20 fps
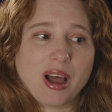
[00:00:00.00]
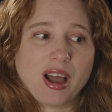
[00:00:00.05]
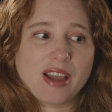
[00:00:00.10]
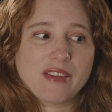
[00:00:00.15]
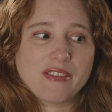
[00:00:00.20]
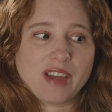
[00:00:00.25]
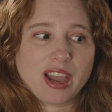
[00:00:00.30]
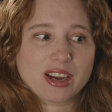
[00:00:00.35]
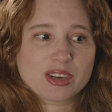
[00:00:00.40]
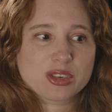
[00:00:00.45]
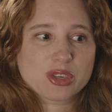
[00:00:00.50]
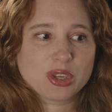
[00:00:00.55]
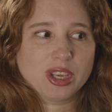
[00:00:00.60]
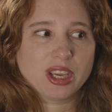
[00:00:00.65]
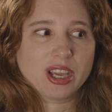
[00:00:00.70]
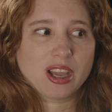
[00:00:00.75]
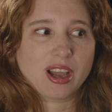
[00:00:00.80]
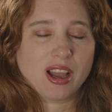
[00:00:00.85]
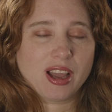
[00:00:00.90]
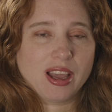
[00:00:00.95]
I've actually
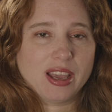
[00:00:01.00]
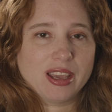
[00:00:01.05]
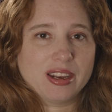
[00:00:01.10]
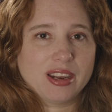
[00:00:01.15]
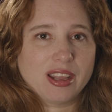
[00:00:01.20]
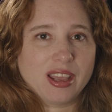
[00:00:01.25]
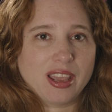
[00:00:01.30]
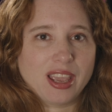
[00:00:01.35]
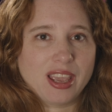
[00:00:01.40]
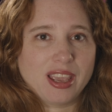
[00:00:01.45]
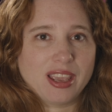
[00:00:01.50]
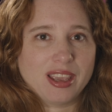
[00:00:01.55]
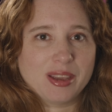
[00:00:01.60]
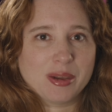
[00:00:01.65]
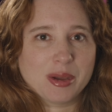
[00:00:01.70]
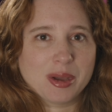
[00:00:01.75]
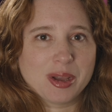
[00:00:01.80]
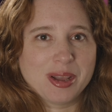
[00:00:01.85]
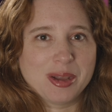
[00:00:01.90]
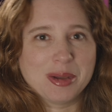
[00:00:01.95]
got a
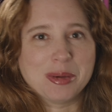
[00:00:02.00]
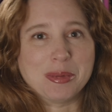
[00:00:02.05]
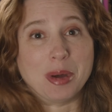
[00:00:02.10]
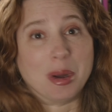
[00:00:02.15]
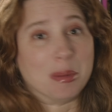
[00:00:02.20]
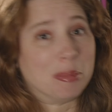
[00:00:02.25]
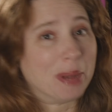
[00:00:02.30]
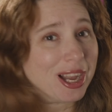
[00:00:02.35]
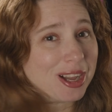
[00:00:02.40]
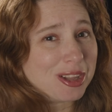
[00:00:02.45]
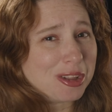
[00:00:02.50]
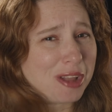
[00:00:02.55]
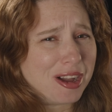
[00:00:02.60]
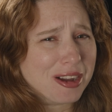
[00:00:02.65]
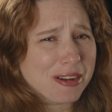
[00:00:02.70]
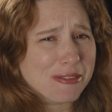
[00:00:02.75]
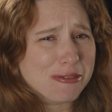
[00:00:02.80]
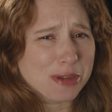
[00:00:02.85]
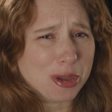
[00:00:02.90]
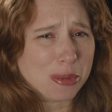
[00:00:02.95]
backlog
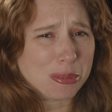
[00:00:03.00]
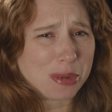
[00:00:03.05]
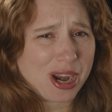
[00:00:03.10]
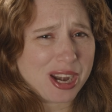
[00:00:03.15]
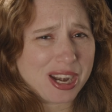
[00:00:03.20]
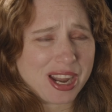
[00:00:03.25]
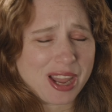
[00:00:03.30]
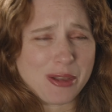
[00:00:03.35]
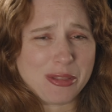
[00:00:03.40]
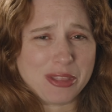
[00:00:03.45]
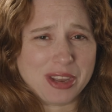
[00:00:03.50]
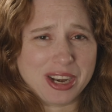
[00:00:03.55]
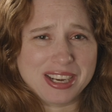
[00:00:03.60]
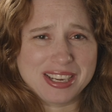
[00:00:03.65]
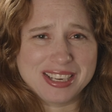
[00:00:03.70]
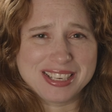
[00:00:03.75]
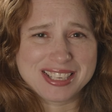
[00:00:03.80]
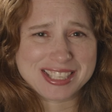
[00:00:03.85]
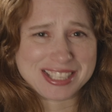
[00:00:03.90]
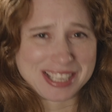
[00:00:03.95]
of film right now that I
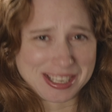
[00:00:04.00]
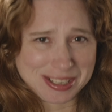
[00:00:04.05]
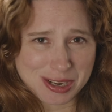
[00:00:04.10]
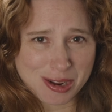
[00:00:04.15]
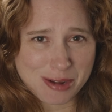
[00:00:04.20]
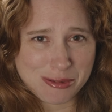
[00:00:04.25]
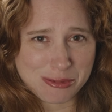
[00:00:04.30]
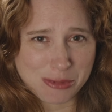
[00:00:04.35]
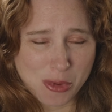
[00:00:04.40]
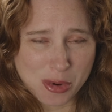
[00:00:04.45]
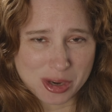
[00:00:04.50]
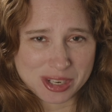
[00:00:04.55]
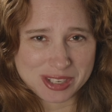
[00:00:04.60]
need to send off for